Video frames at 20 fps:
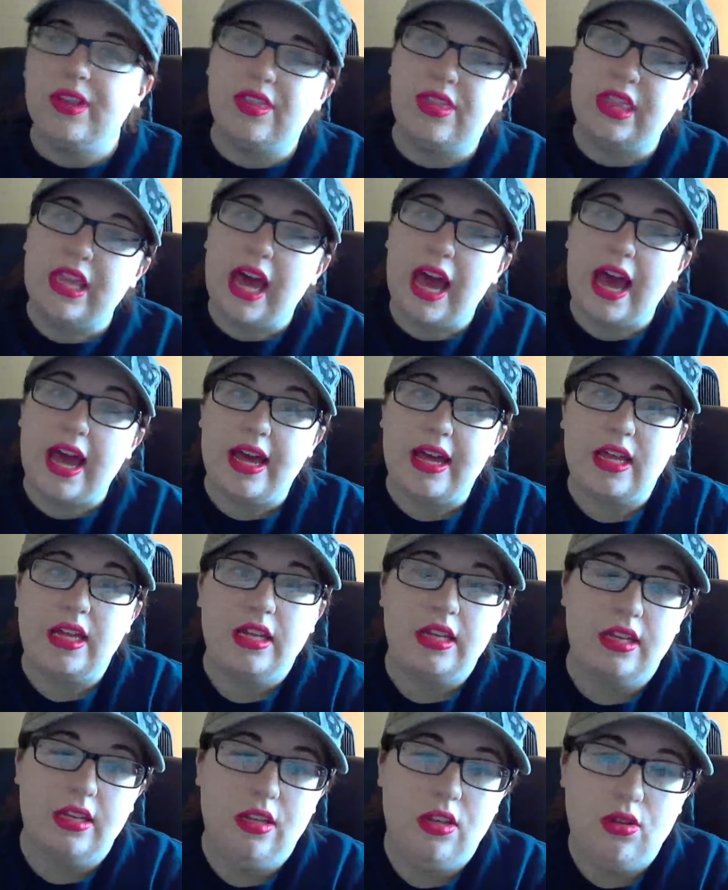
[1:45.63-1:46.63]
that,
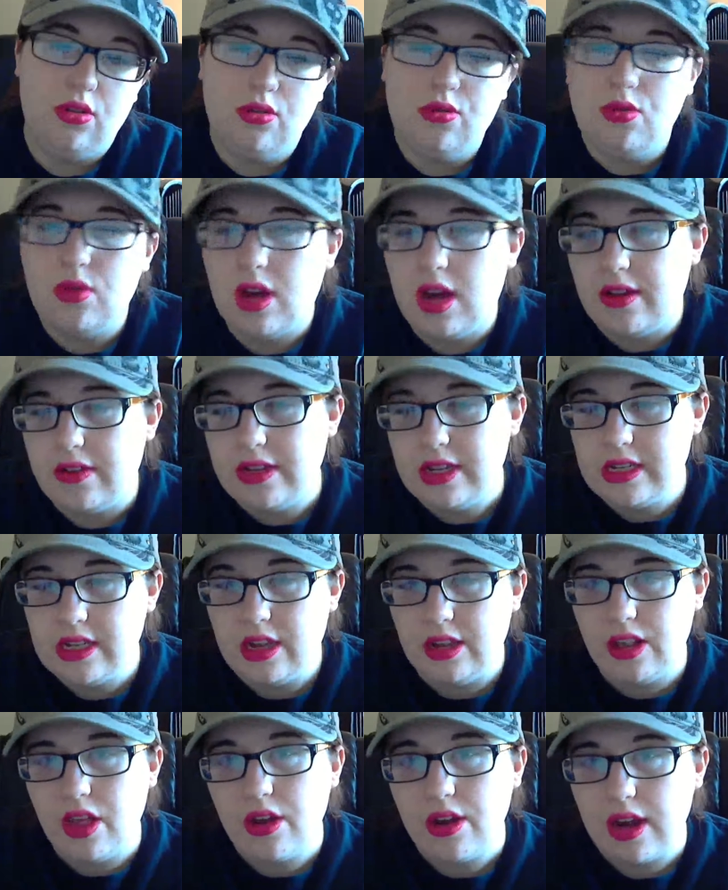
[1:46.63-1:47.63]
you have to
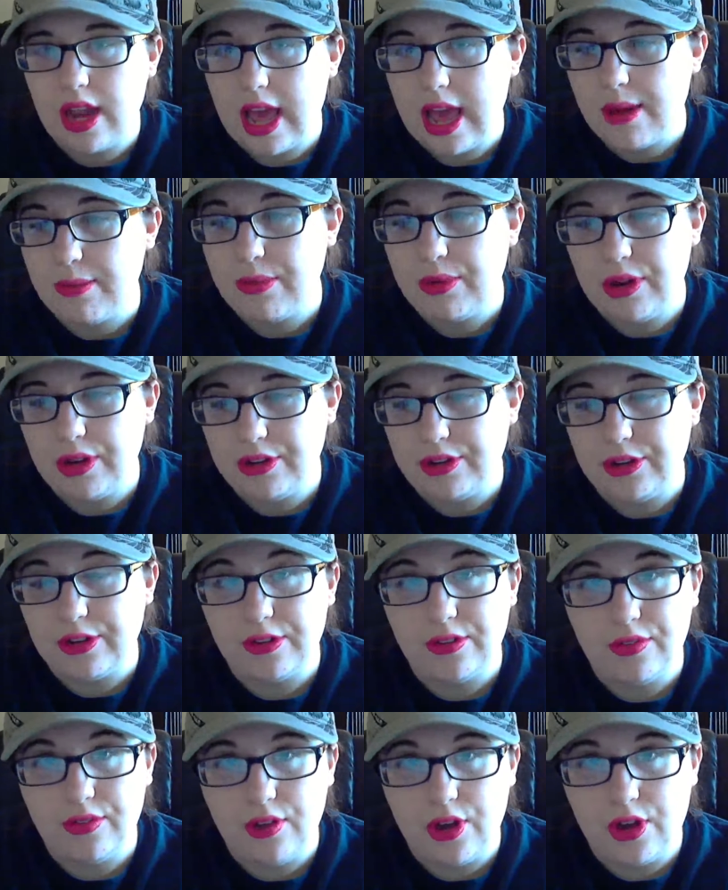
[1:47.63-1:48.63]
download an app on
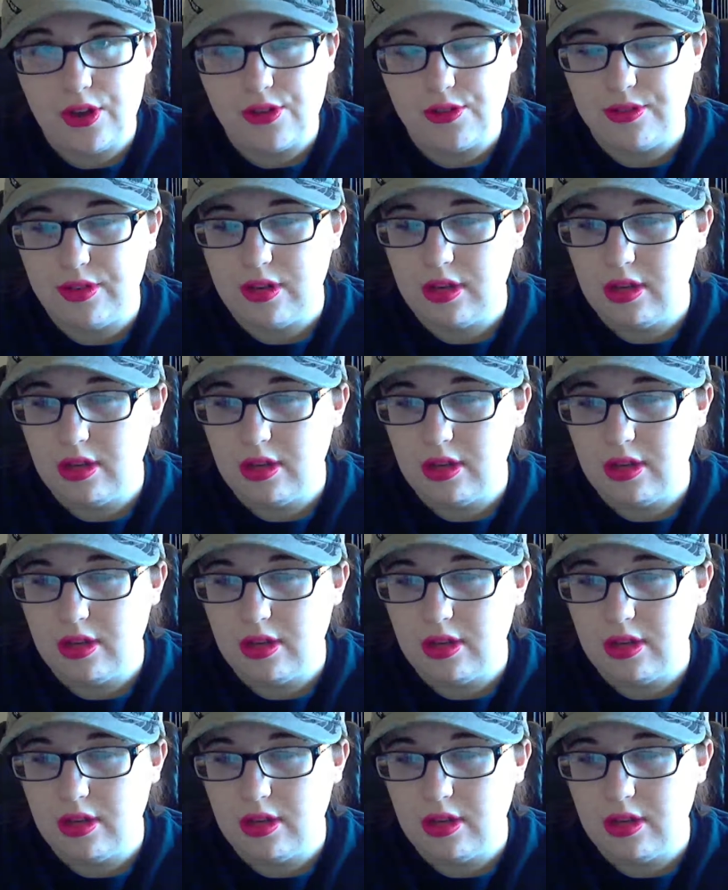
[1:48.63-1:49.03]
your phone.